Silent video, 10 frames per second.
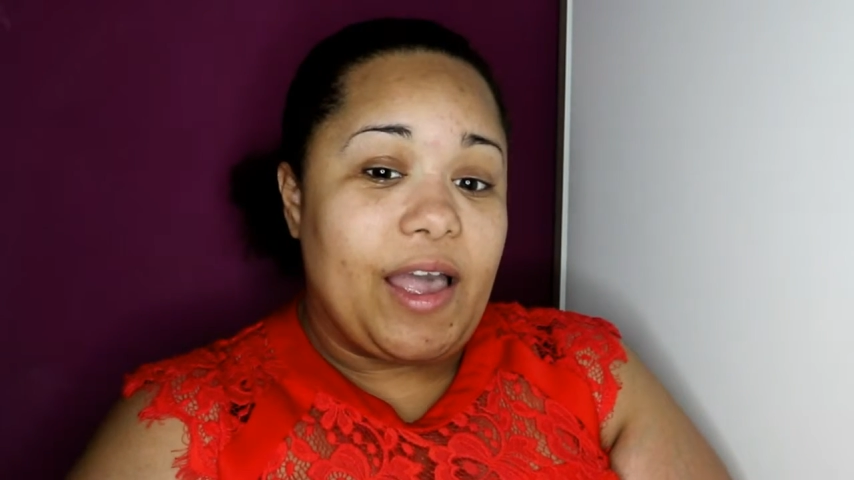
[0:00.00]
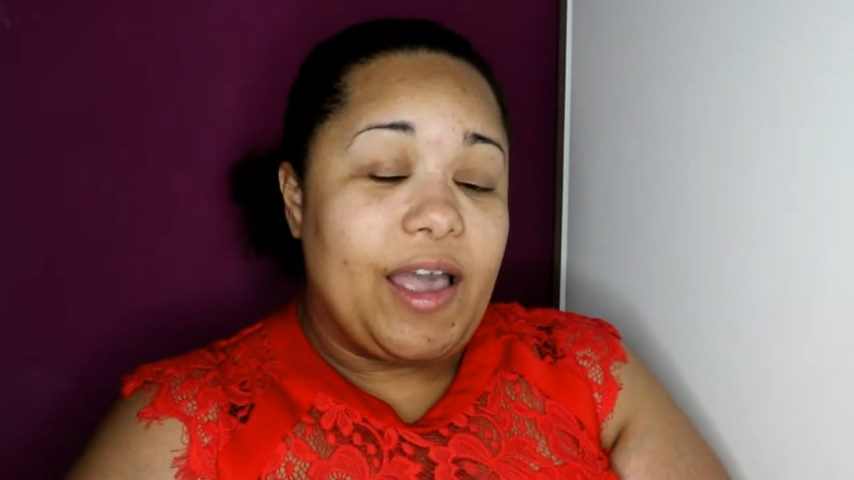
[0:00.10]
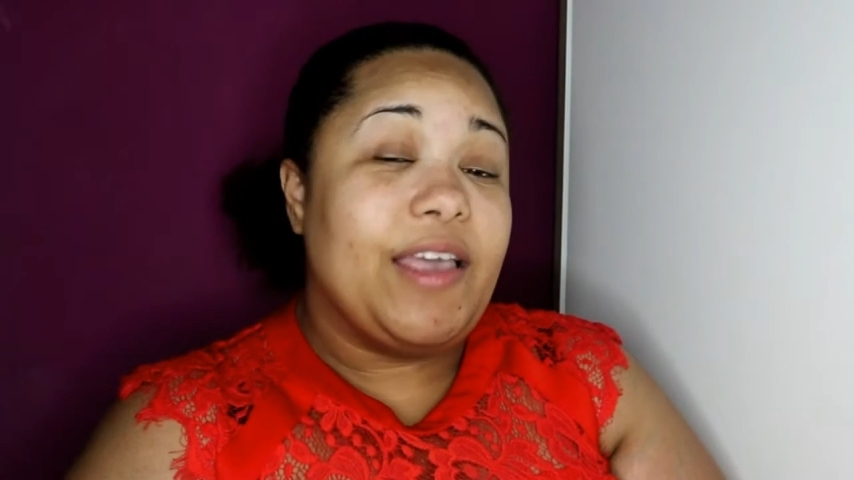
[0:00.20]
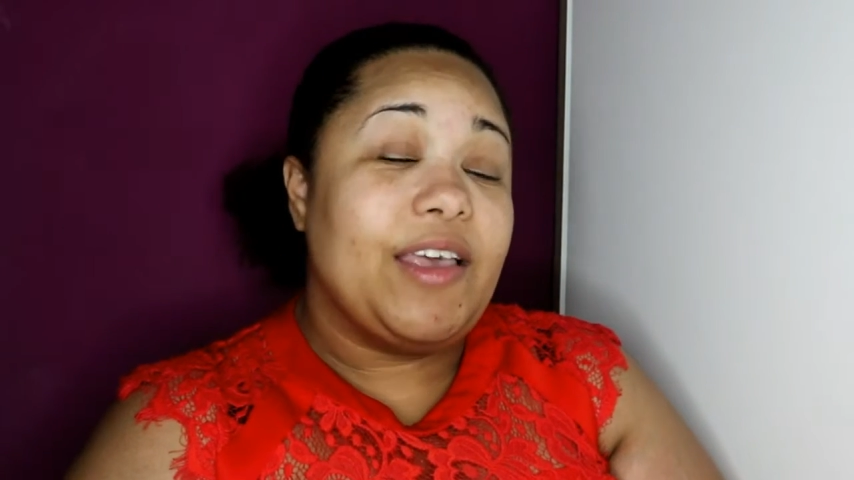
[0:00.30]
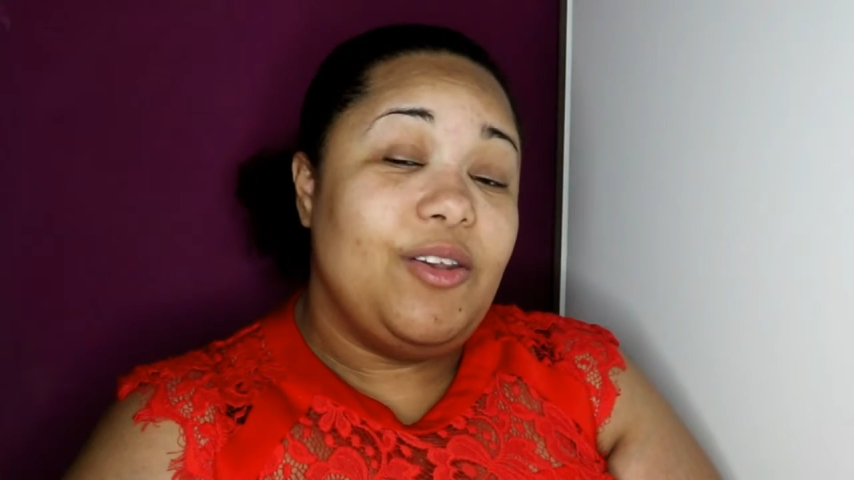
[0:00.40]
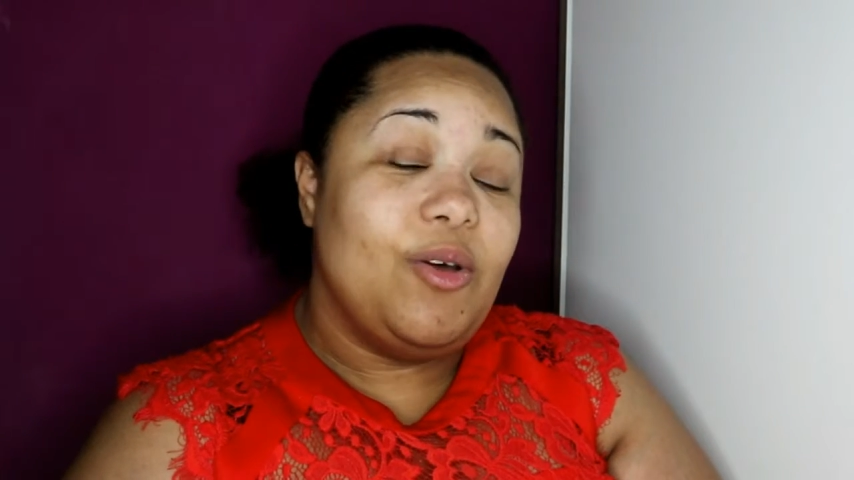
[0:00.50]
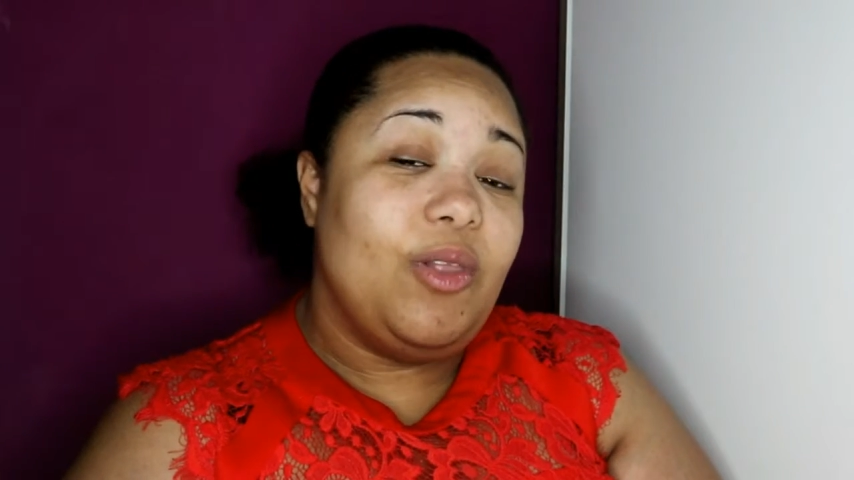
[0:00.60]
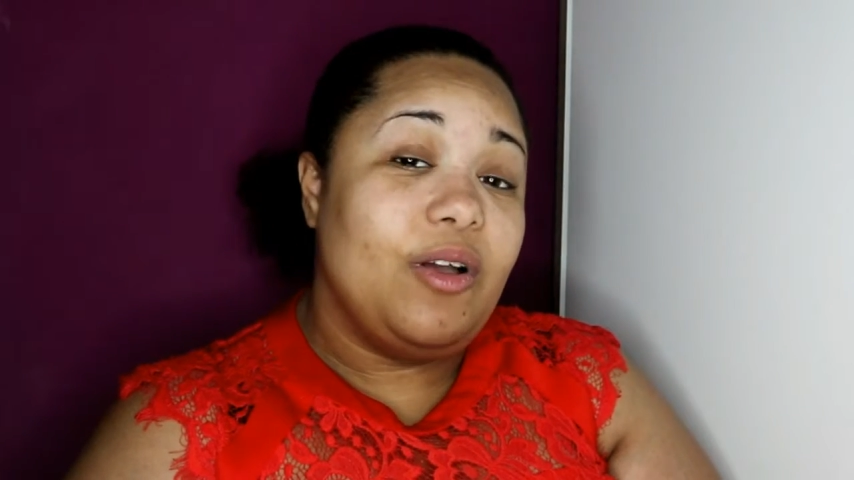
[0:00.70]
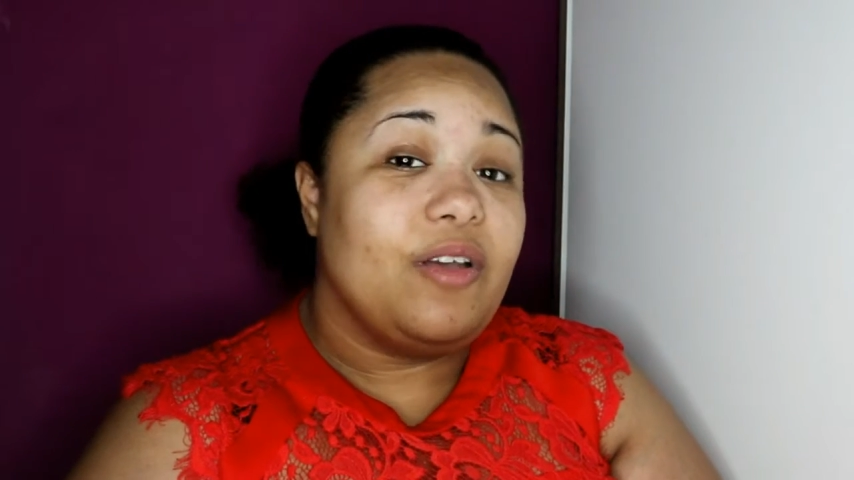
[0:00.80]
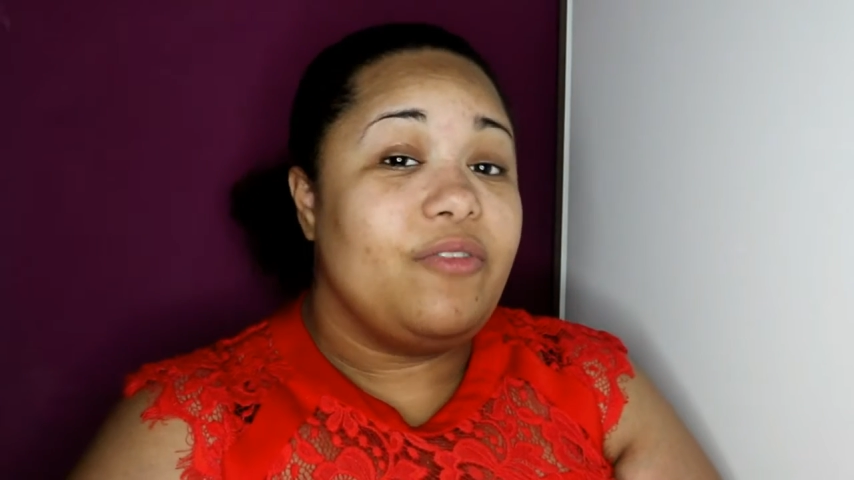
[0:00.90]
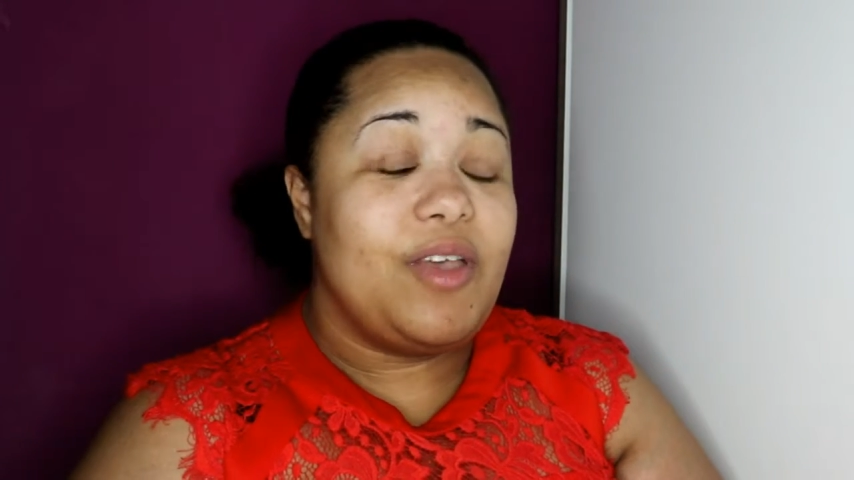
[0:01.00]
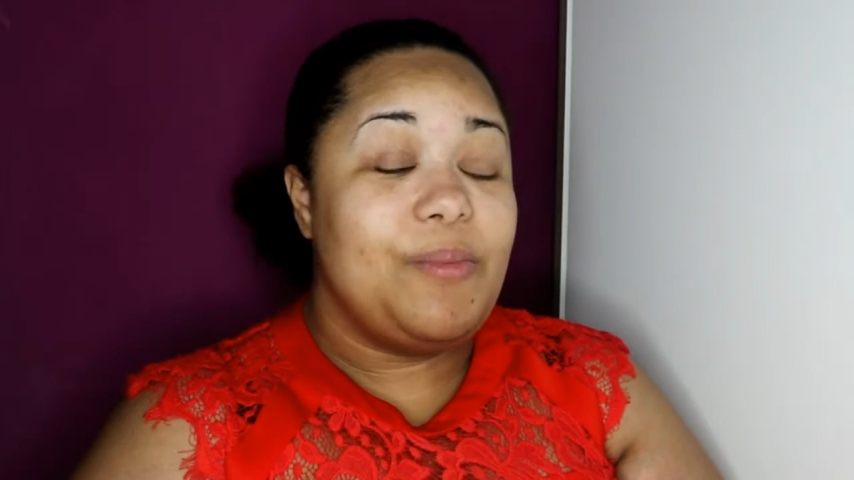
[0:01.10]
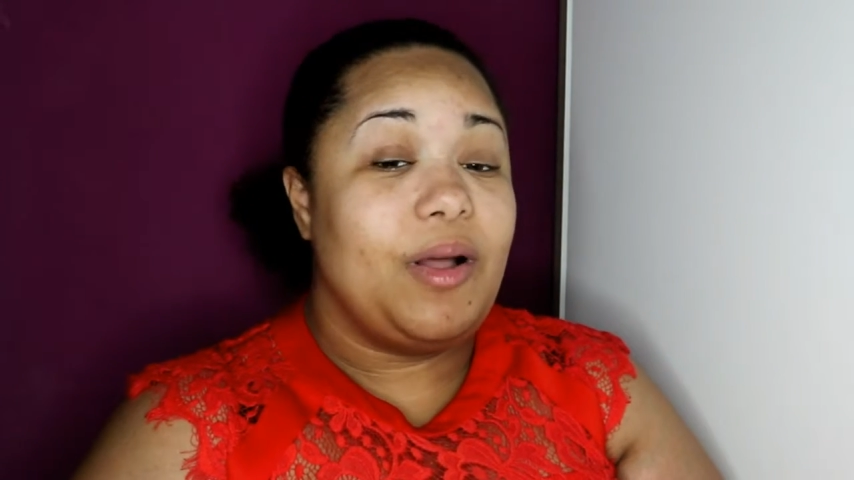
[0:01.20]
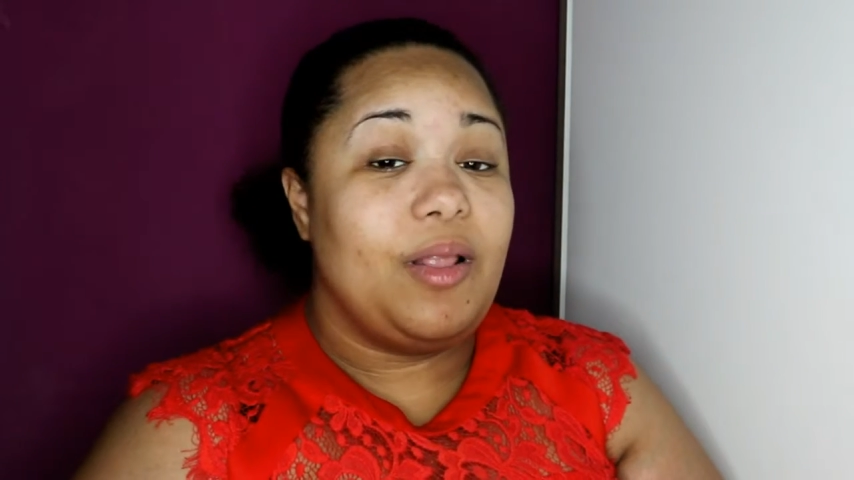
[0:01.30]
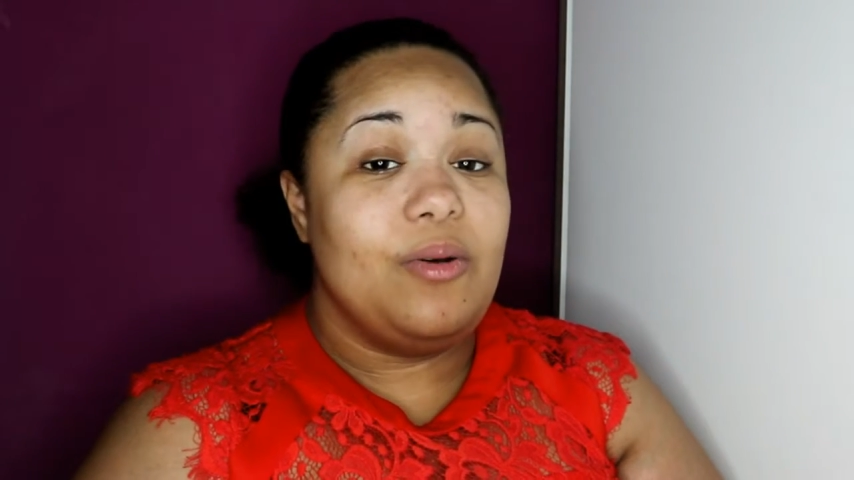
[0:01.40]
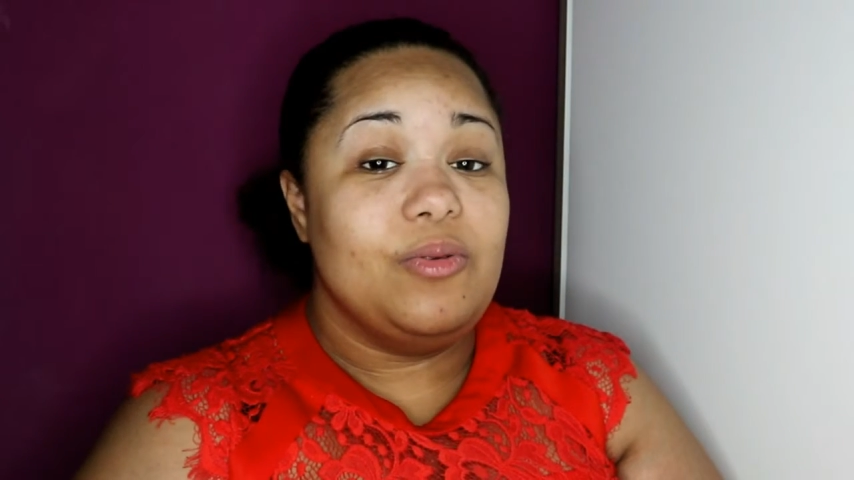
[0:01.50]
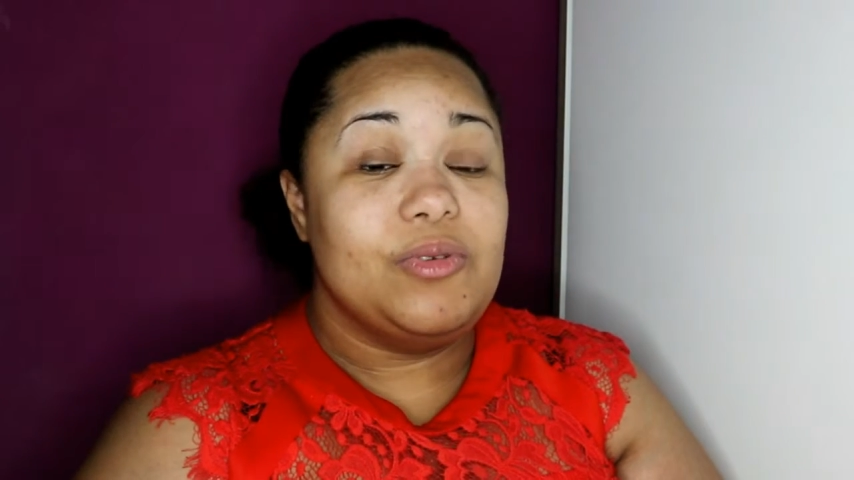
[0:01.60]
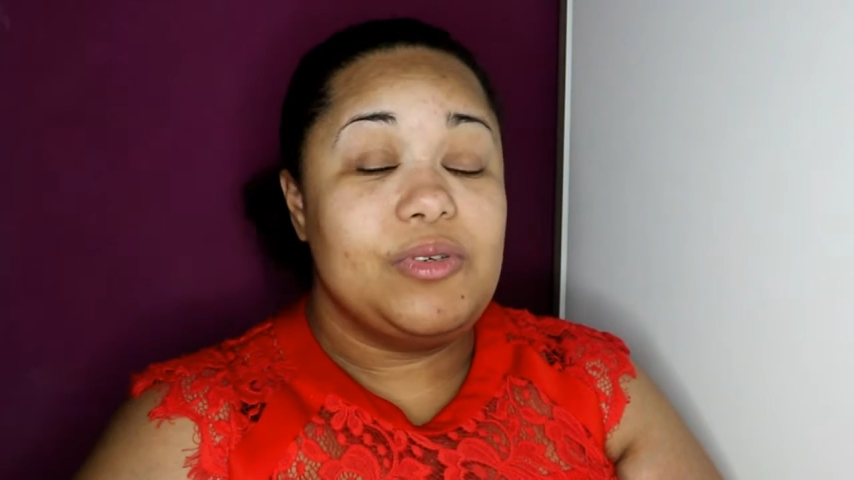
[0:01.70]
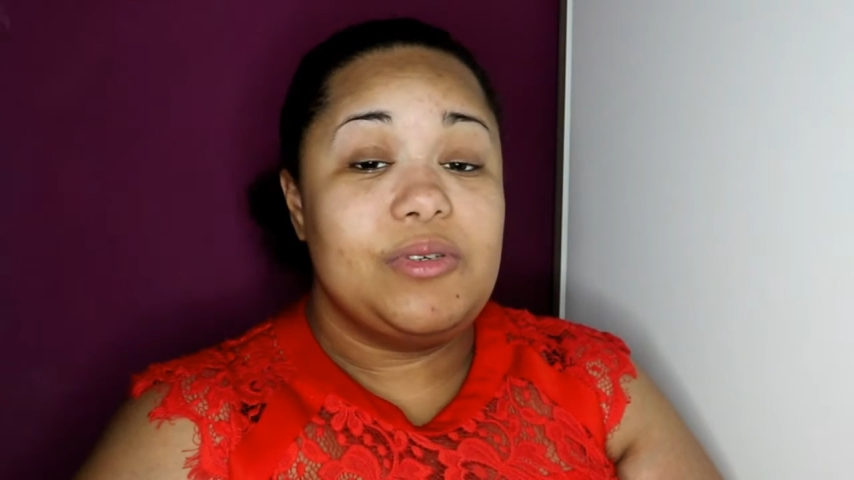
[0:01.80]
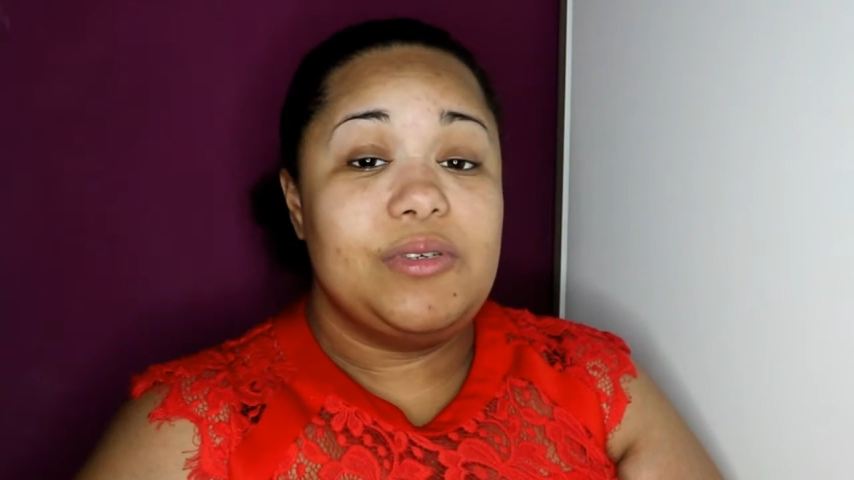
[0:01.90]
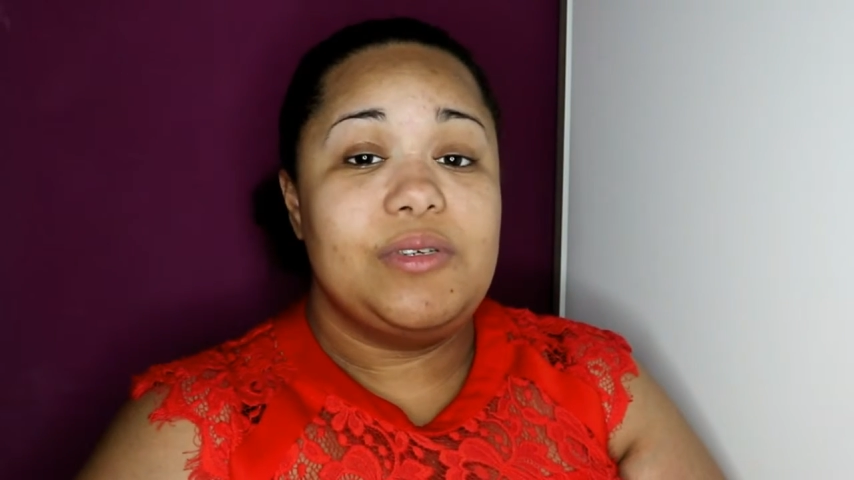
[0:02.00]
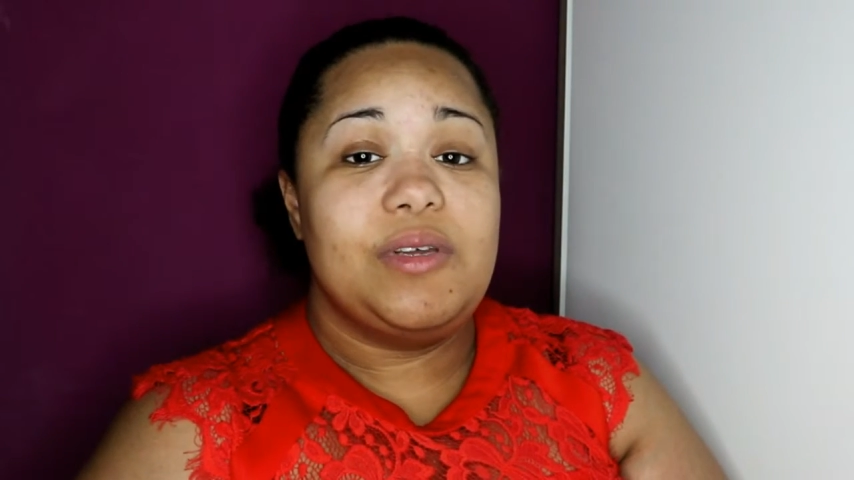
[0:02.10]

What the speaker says: I can no longer fit in my clothes.